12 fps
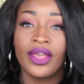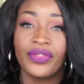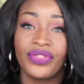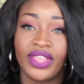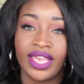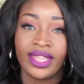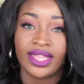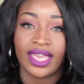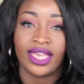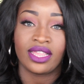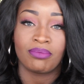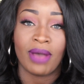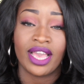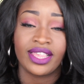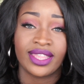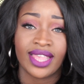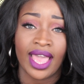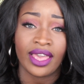This is my
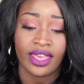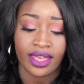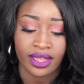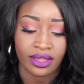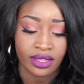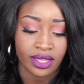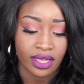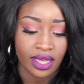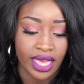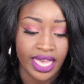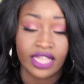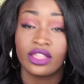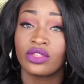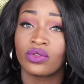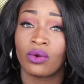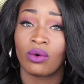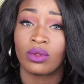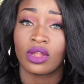second
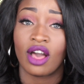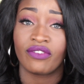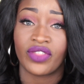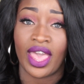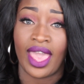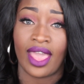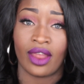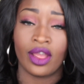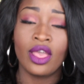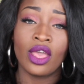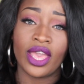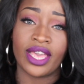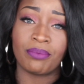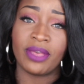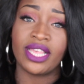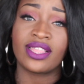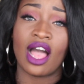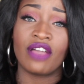install of the hair. It
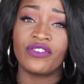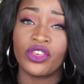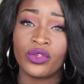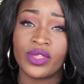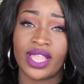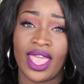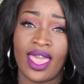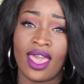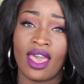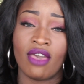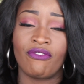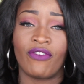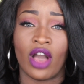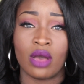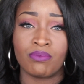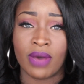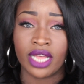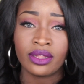means I've used the hair for
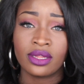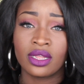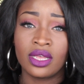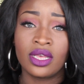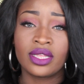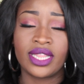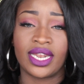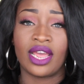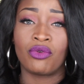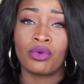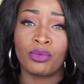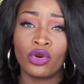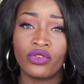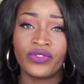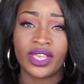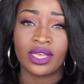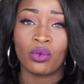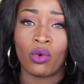a month, then I
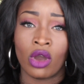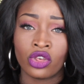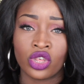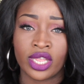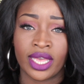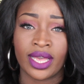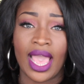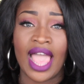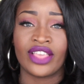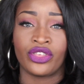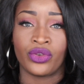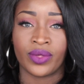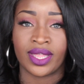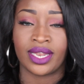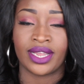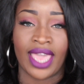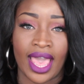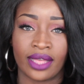removed it, washed it, and used it
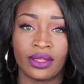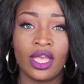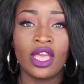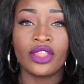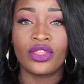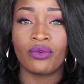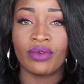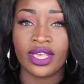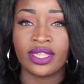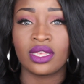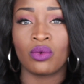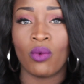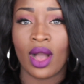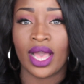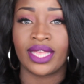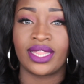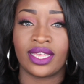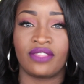again. The reason
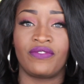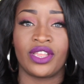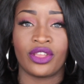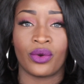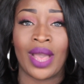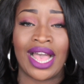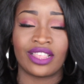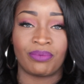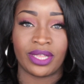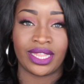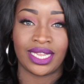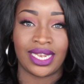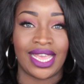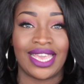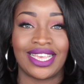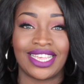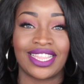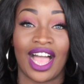why this video has been
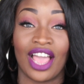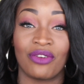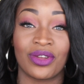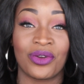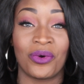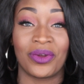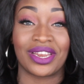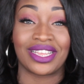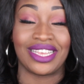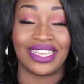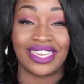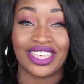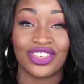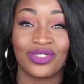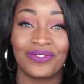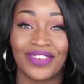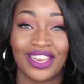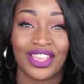delayed is I recorded the
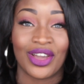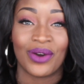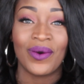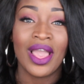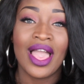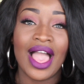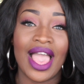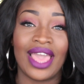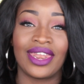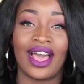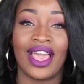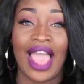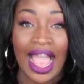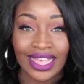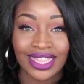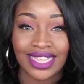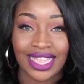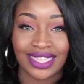initial video and I
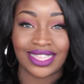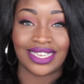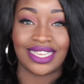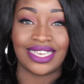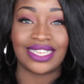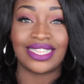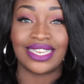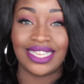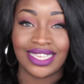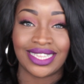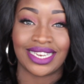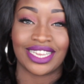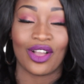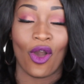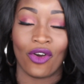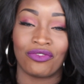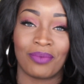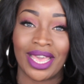accidentally deleted it
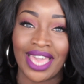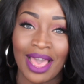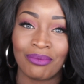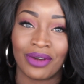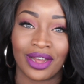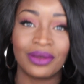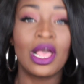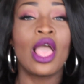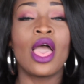off my camera.